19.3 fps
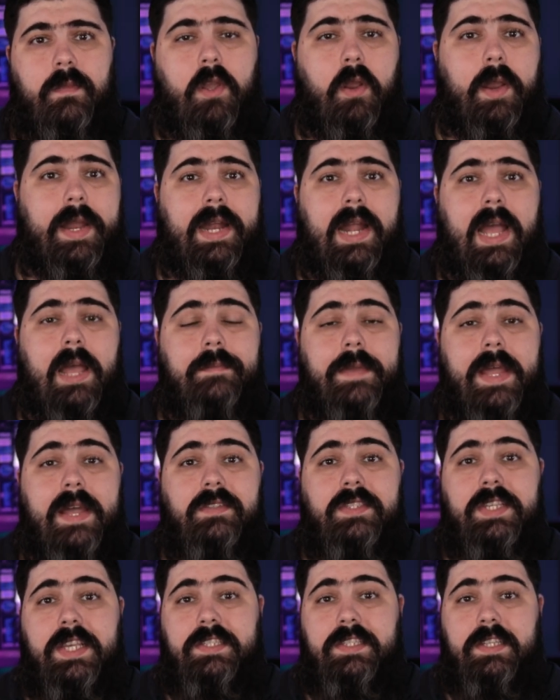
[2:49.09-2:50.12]
All right, I'm now
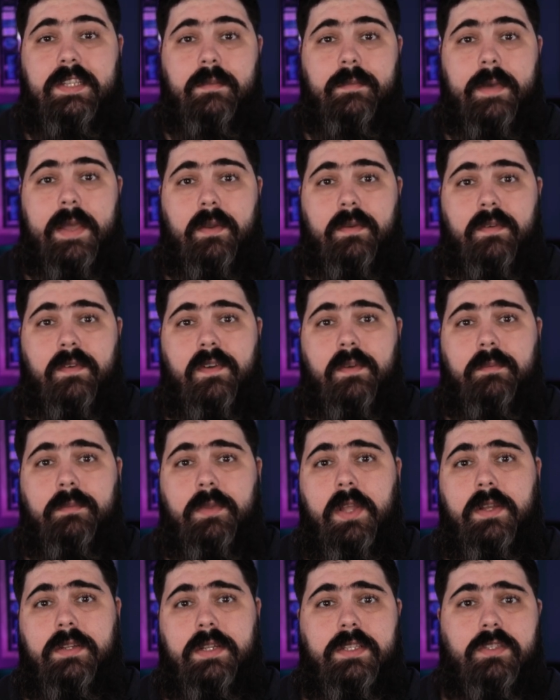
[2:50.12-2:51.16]
testing the microphone
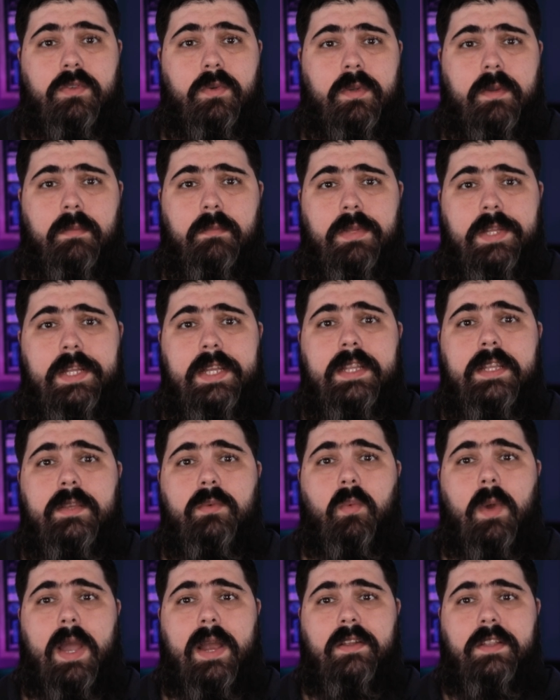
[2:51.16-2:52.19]
plugged into a completely
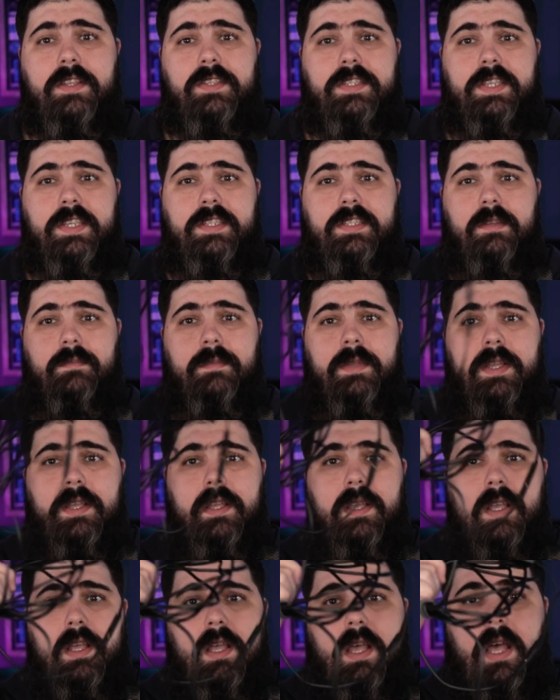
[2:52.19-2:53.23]
wireless system.
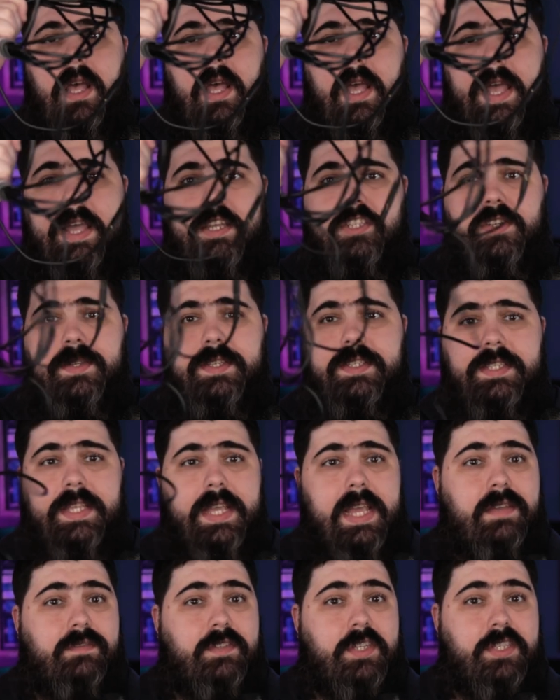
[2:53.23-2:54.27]
As you can
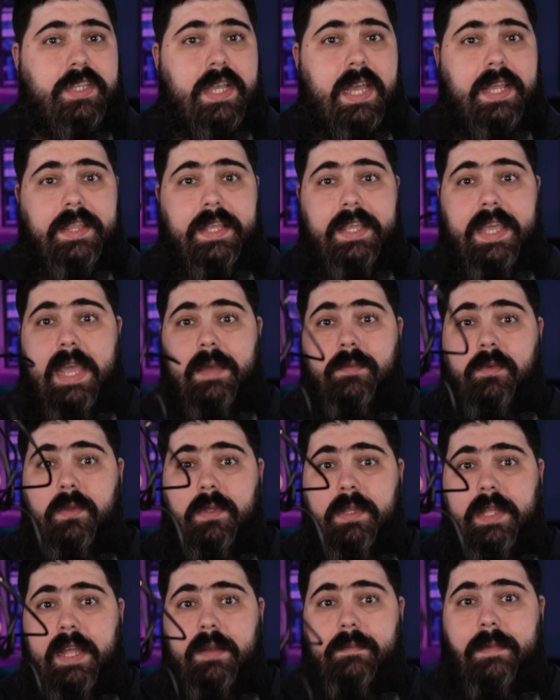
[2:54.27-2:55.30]
see, I've just got the
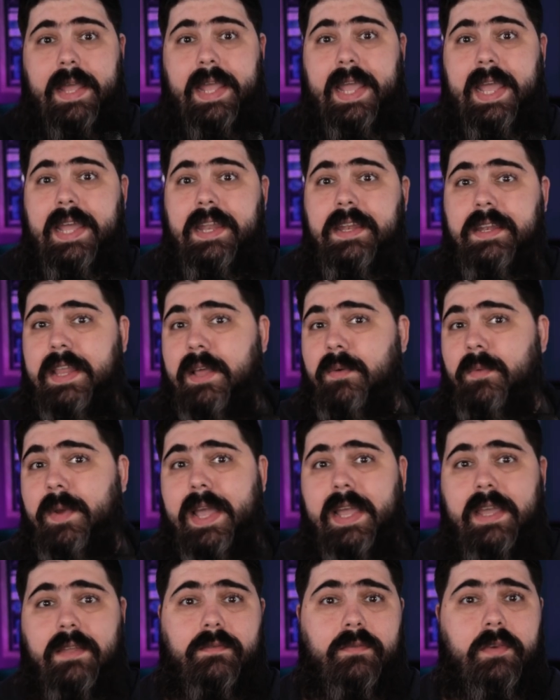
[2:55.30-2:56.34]
cable in my hand. That
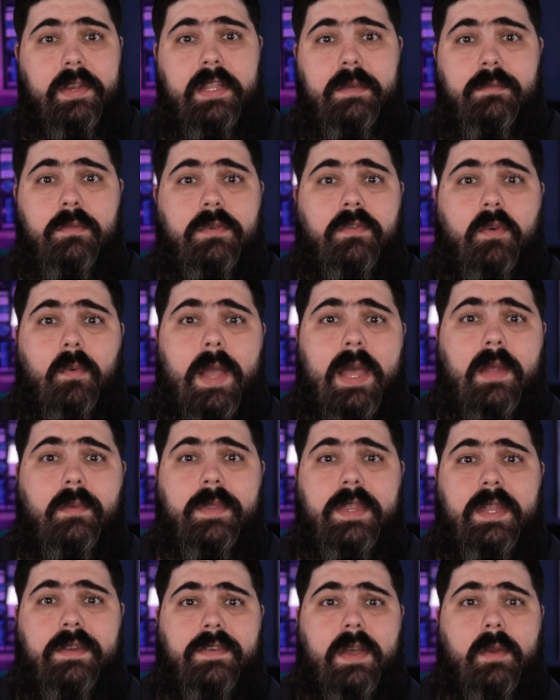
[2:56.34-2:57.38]
way I can freely move around
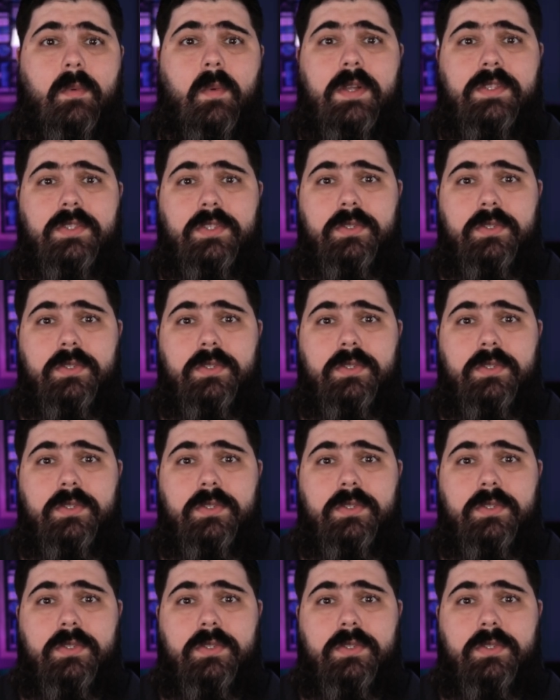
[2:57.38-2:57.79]
with it if I want